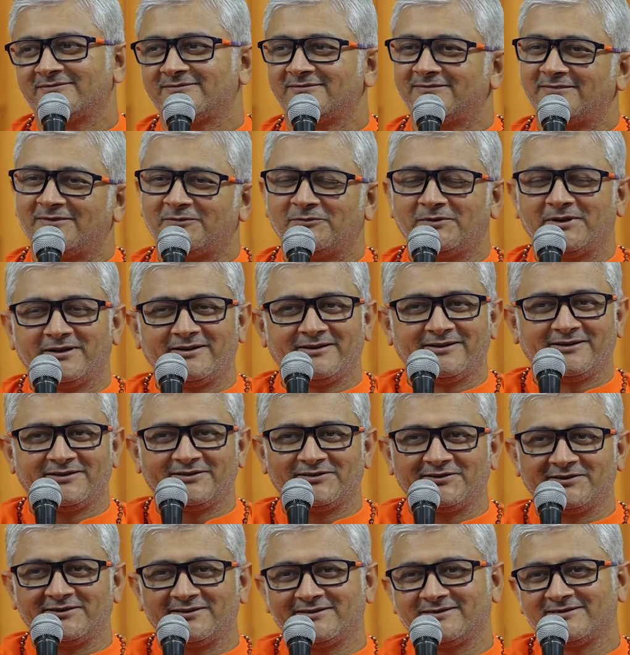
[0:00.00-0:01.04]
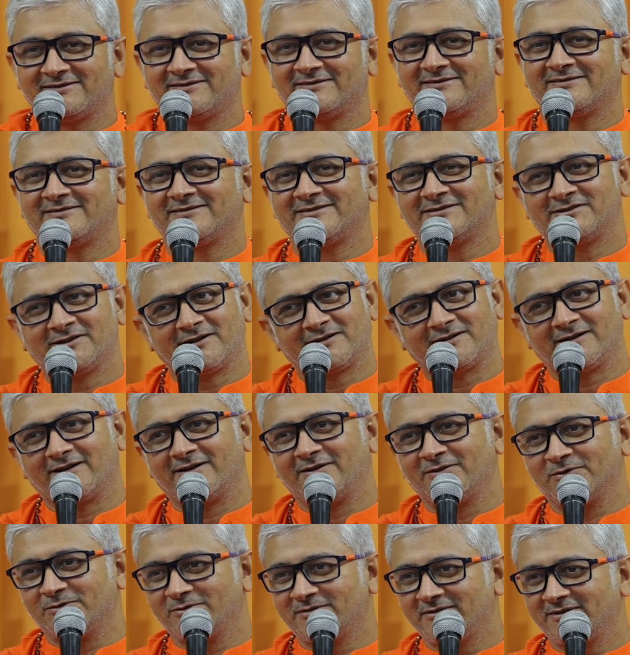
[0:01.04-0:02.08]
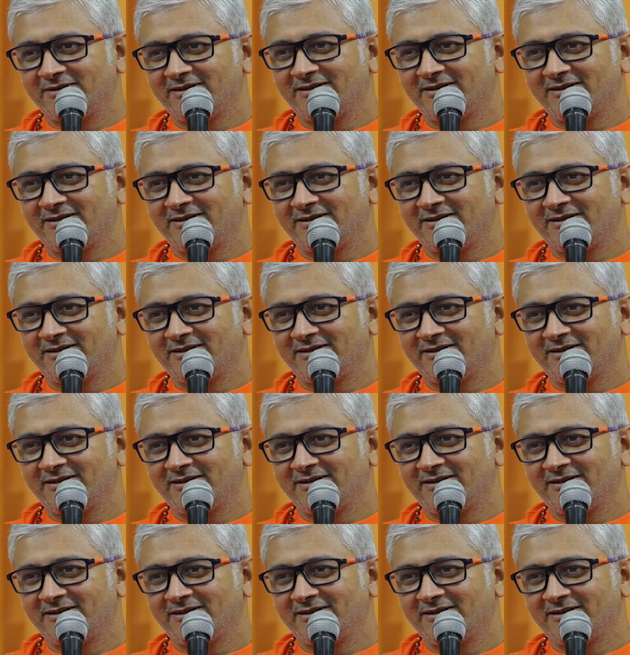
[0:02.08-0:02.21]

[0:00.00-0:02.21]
Very easy. Jatayu.